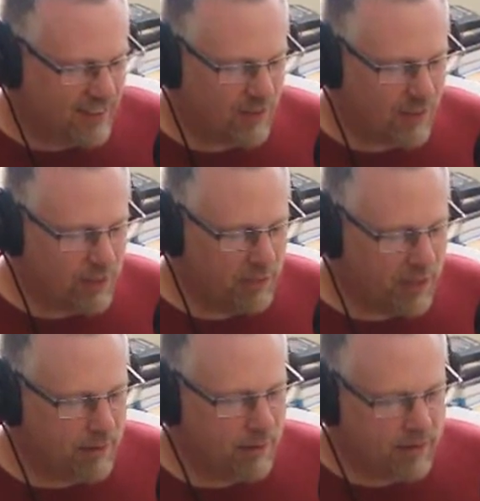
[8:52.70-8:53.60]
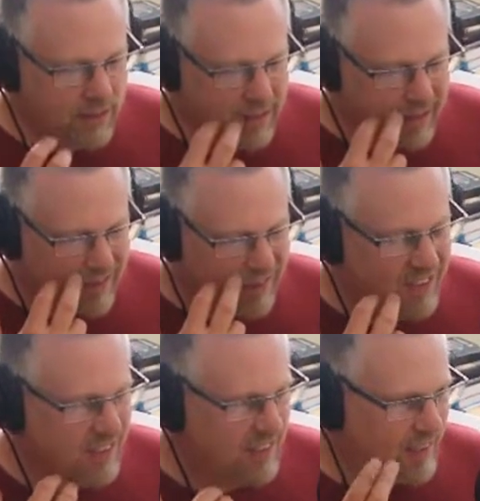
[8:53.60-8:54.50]
So IBM came out with this thing called
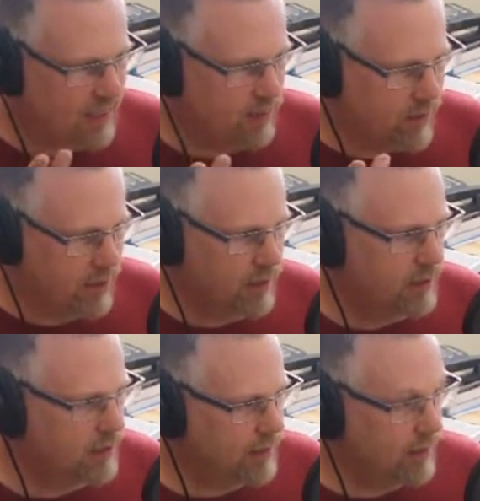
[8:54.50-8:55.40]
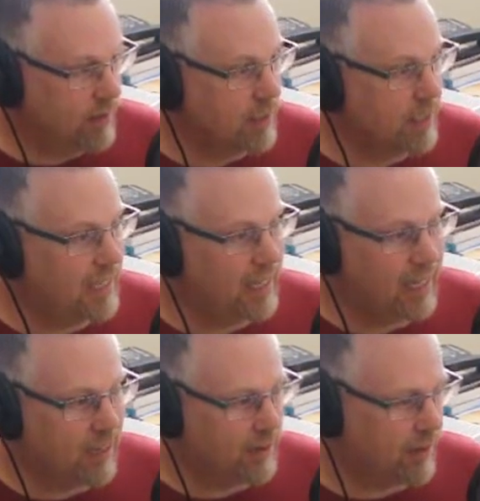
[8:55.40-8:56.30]
the Selectric. That was an
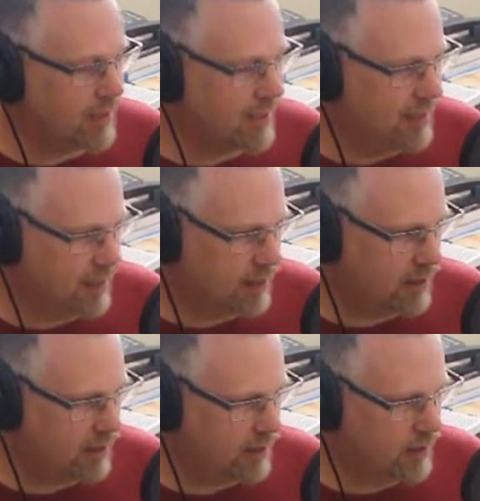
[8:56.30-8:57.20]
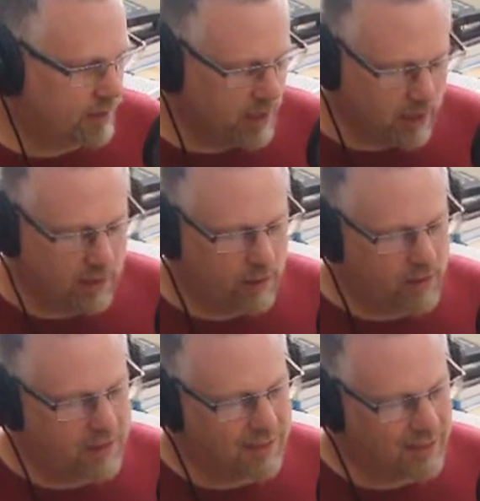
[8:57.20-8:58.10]
electric assist. So basically, you
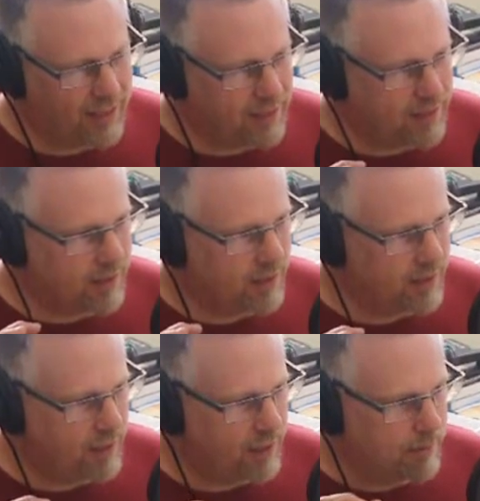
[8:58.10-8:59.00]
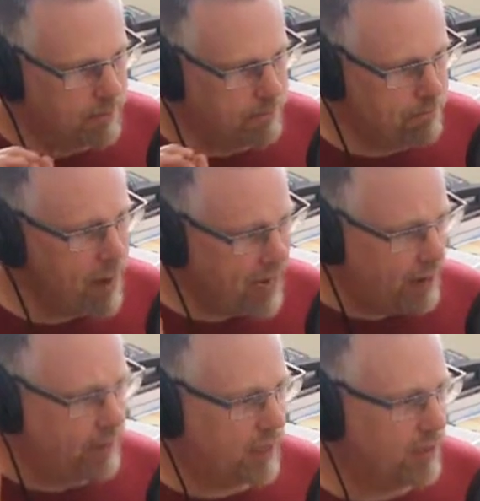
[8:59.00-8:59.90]
just touch the key and
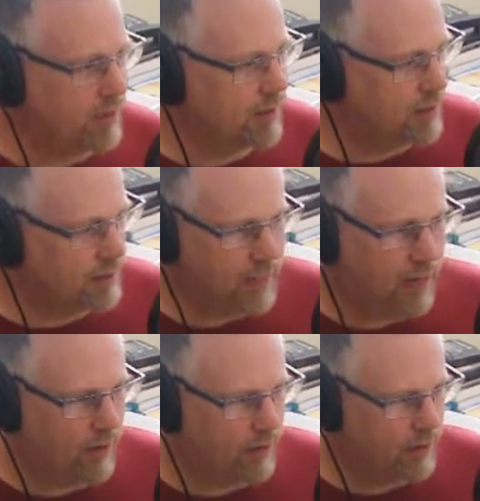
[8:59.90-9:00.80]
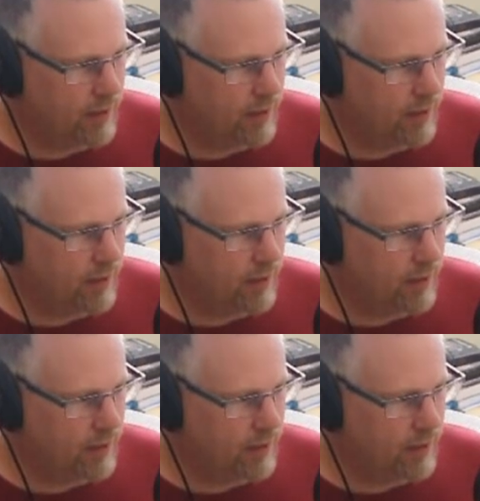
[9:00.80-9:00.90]
bam, that goes down.